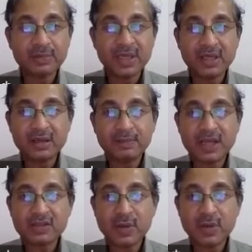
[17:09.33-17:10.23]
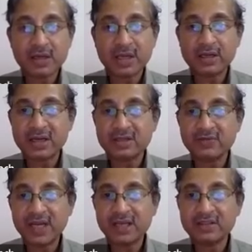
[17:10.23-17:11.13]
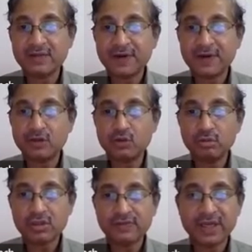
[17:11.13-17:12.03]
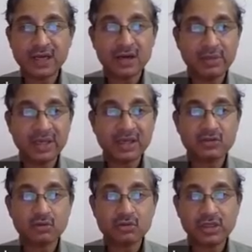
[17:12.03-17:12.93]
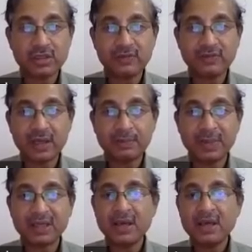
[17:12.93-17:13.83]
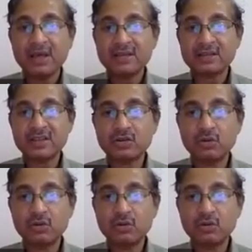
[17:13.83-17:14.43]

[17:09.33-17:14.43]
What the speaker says: billion-plus market, as well as different tools of economic and social development, such as